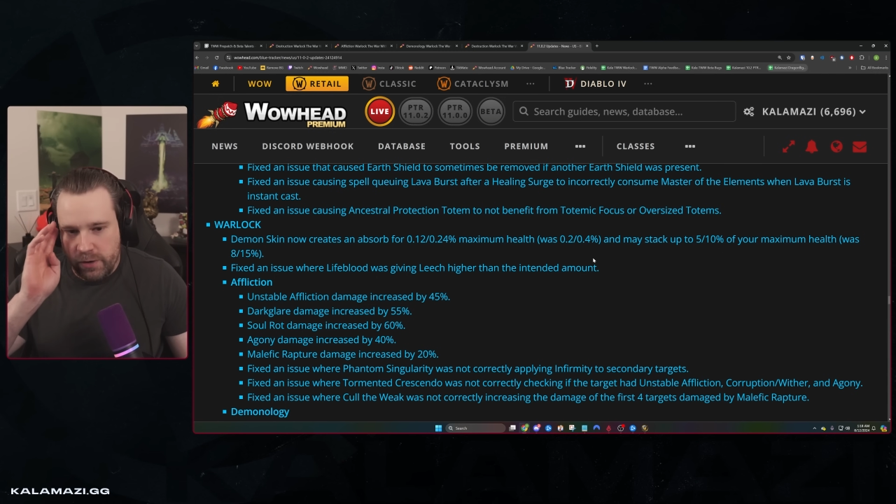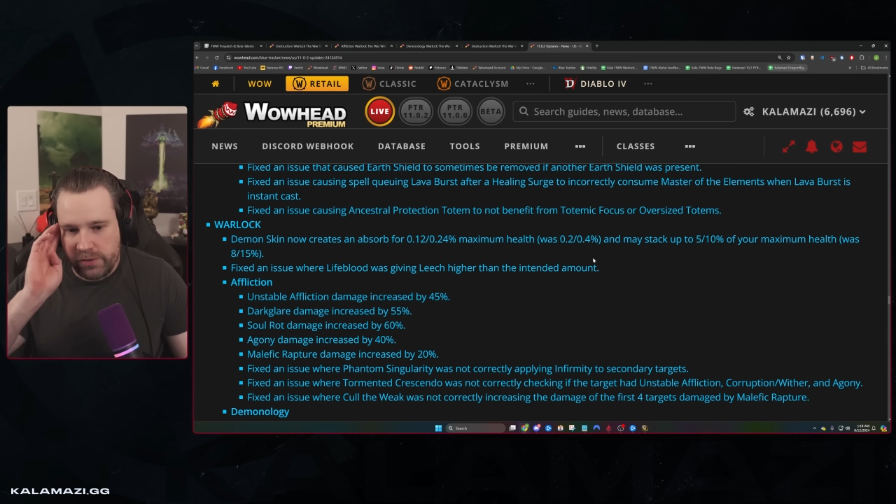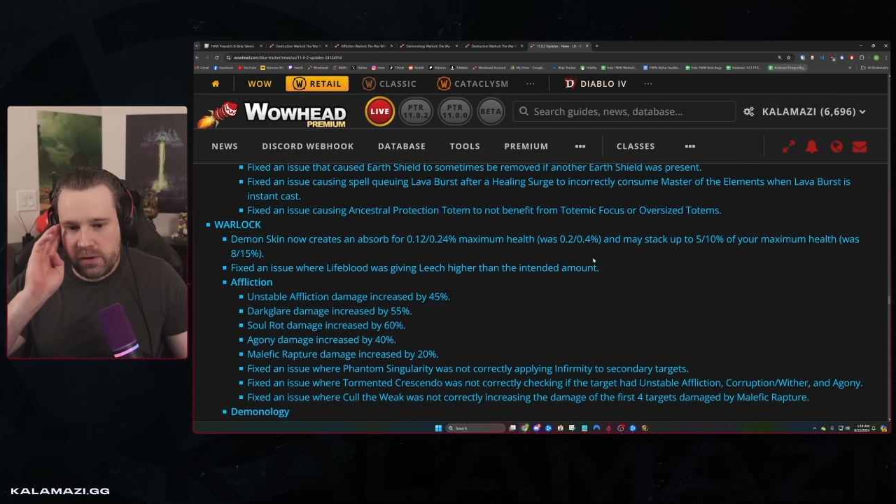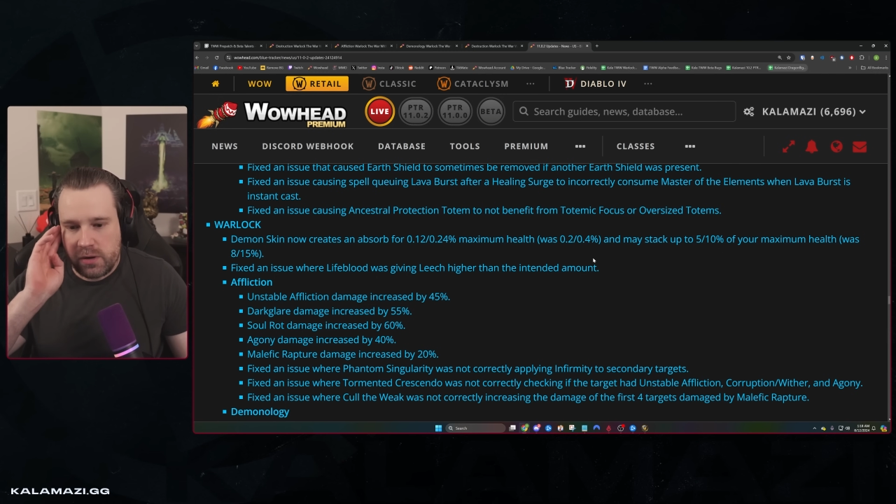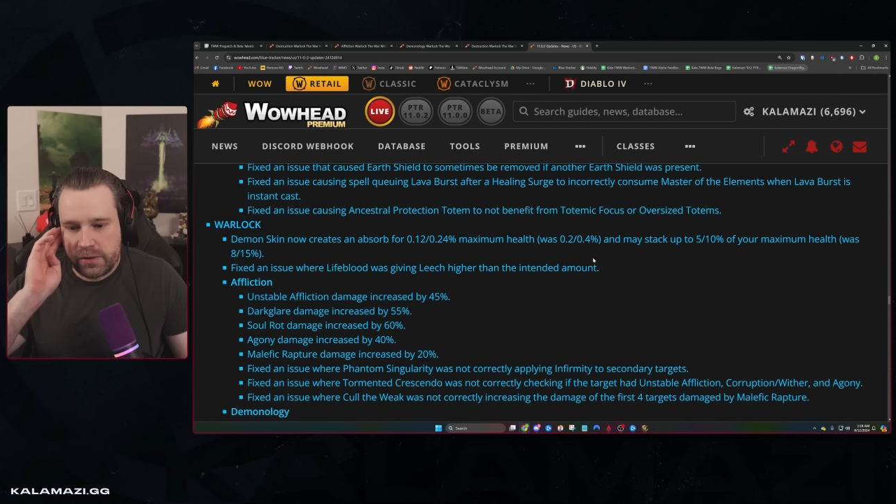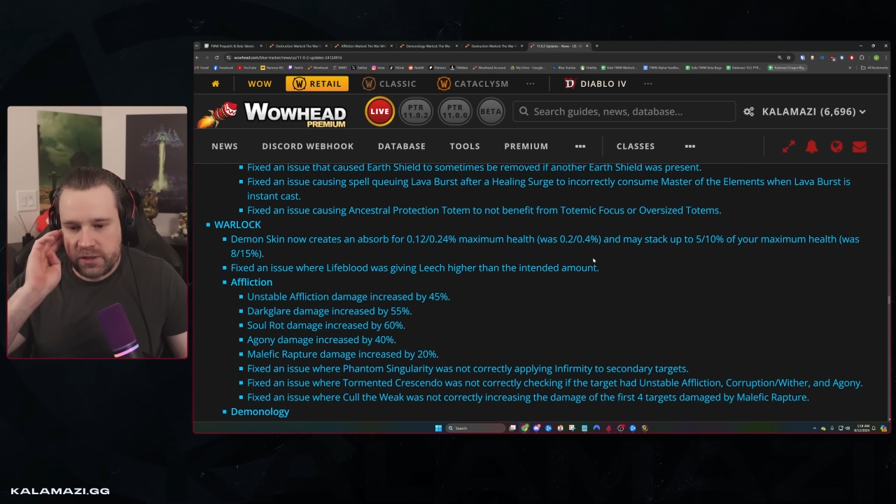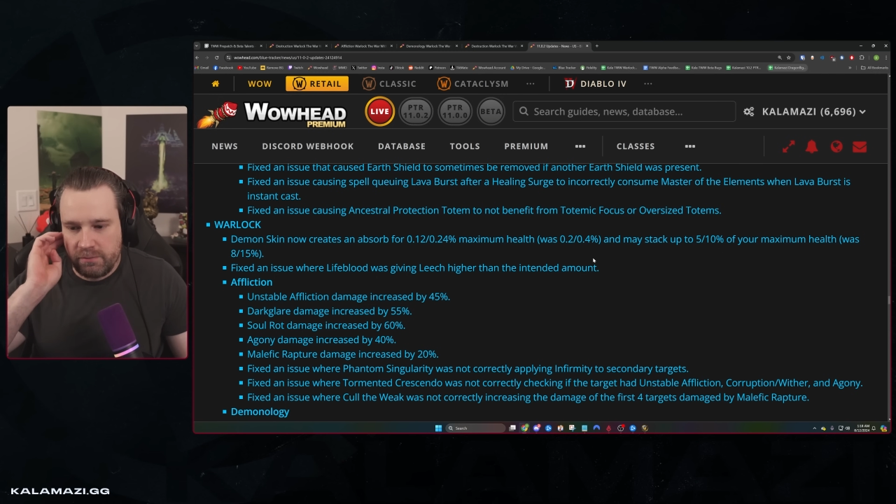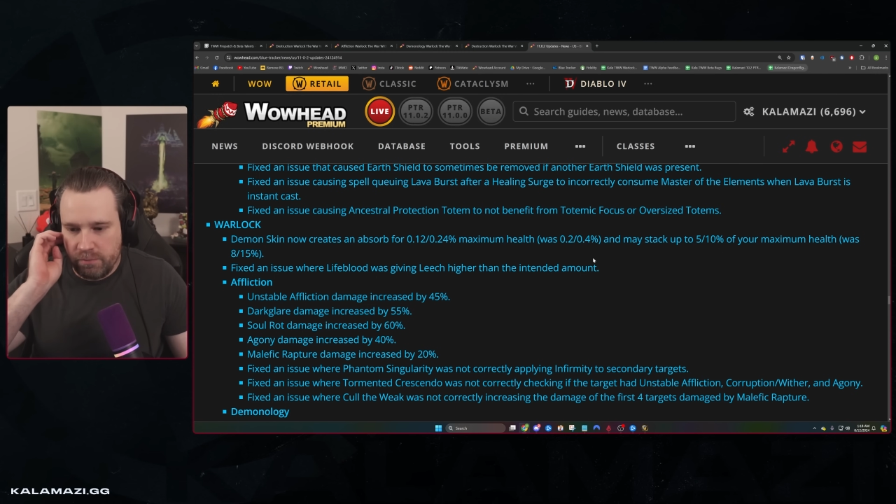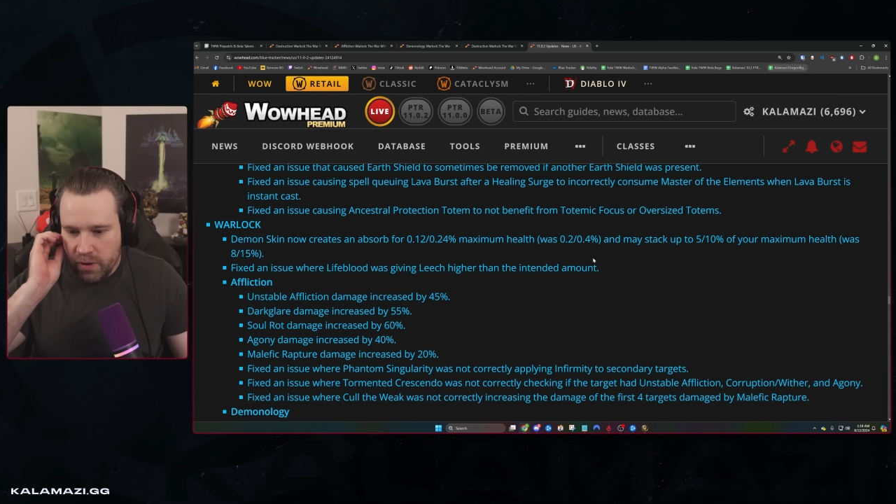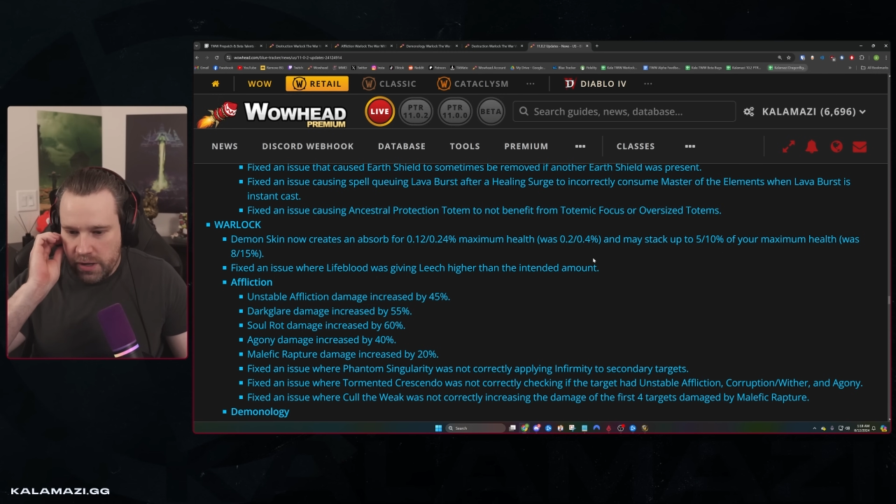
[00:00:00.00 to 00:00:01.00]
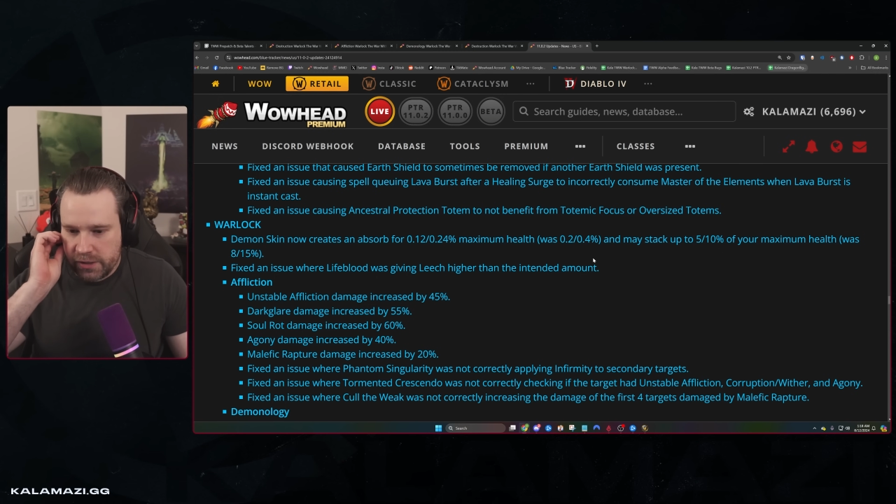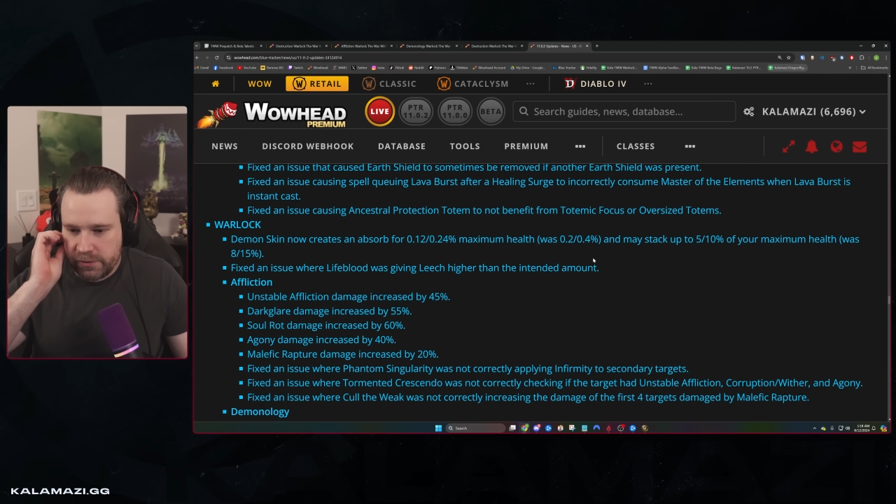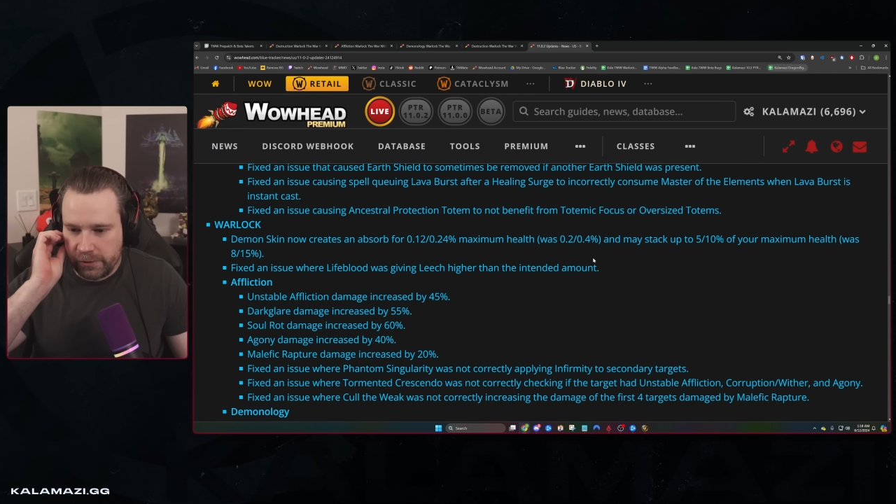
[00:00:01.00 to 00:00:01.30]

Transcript: There are some bugs they're